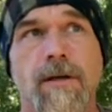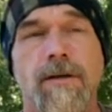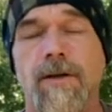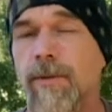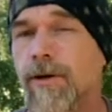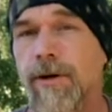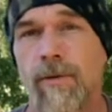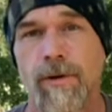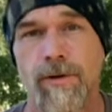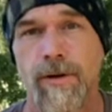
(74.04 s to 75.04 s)
Typically, don't
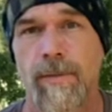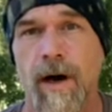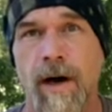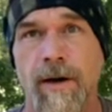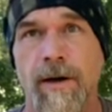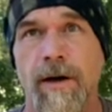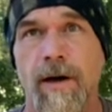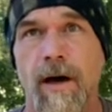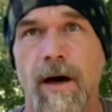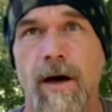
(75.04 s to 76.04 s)
want to use pine.
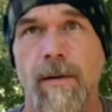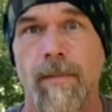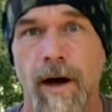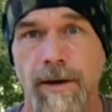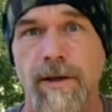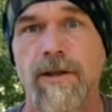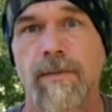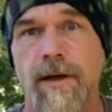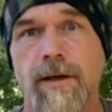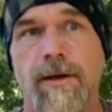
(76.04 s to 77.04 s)
Uh, pine does
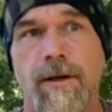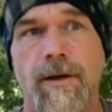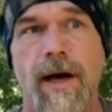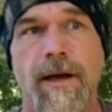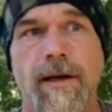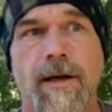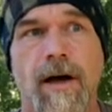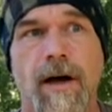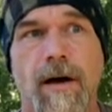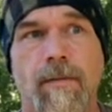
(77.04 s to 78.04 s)
make a good natty,
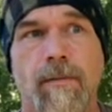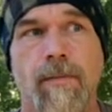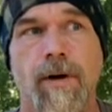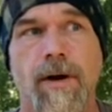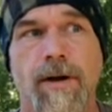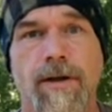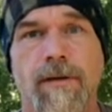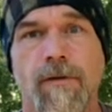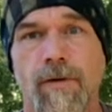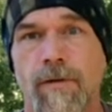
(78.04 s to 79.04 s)
uh, but it's
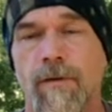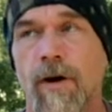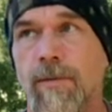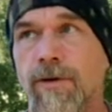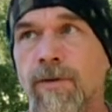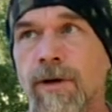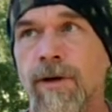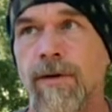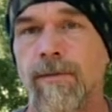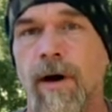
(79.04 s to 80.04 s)
few and far
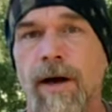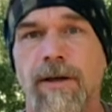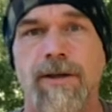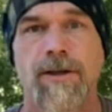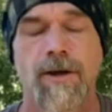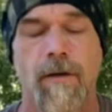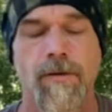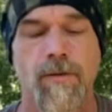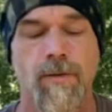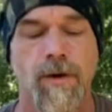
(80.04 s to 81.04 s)
between. Pine is a
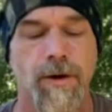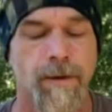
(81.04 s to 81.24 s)
softer wood.